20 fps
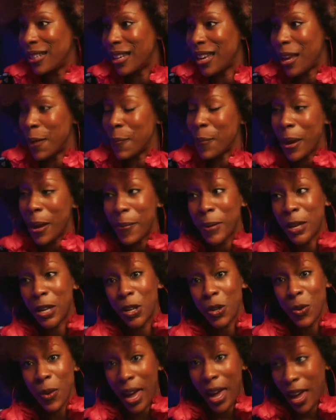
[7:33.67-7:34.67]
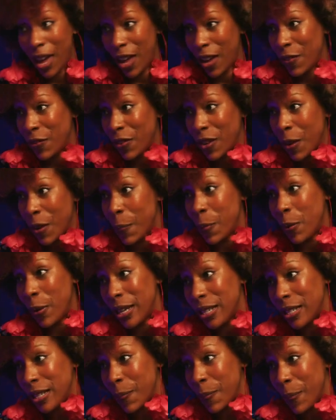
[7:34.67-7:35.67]
And baby, you have a
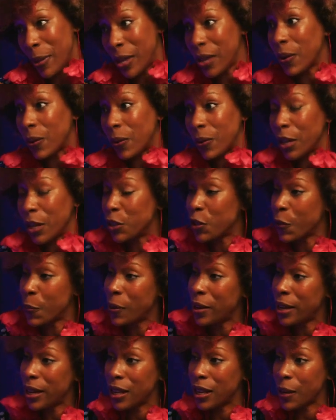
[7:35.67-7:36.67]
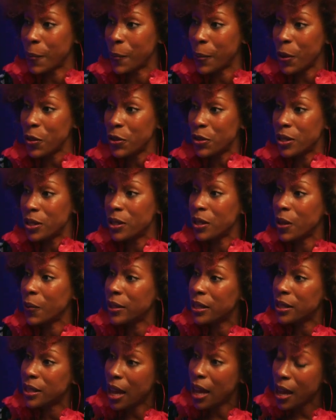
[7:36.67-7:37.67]
poison pill that you're putting in the potion, so
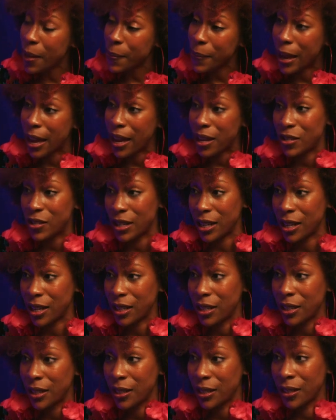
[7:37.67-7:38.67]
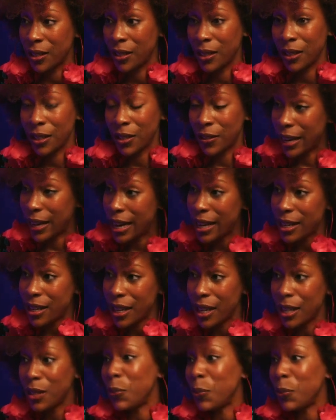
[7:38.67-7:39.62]
it's not magic, right? It's